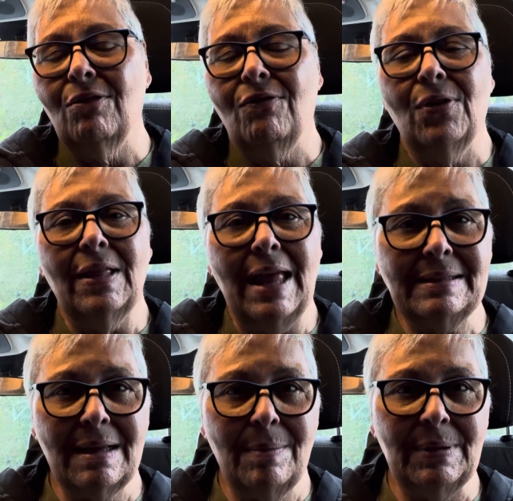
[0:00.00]
for the
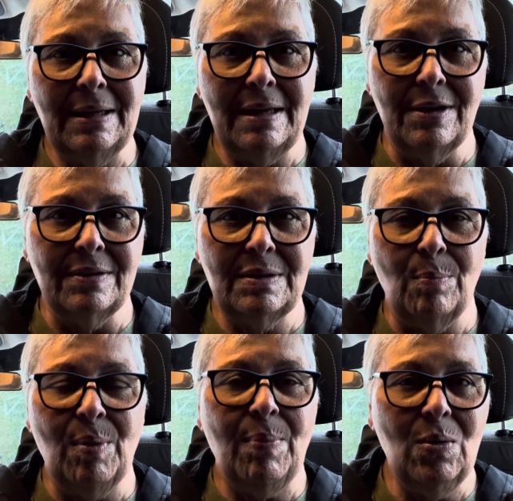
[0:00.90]
last couple of years, the
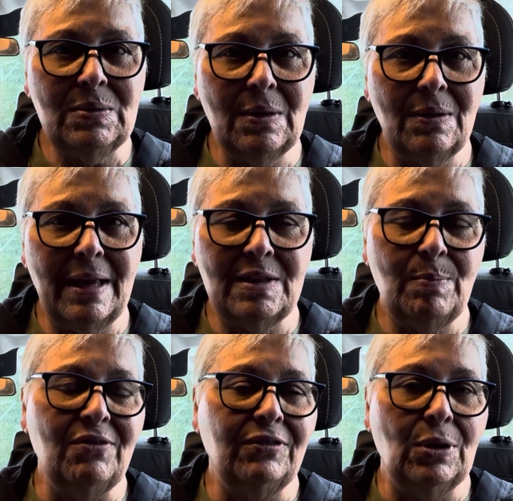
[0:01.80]
proposal has
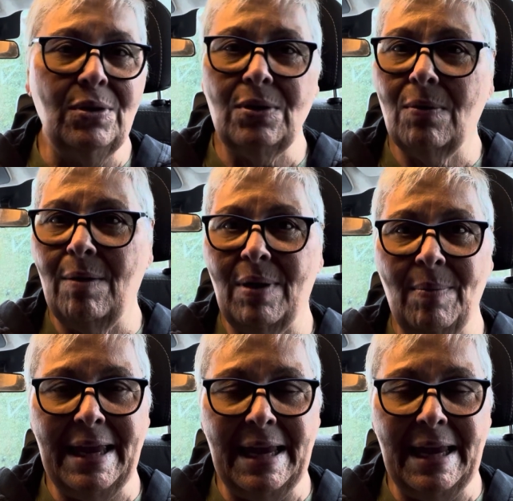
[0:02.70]
been floated around by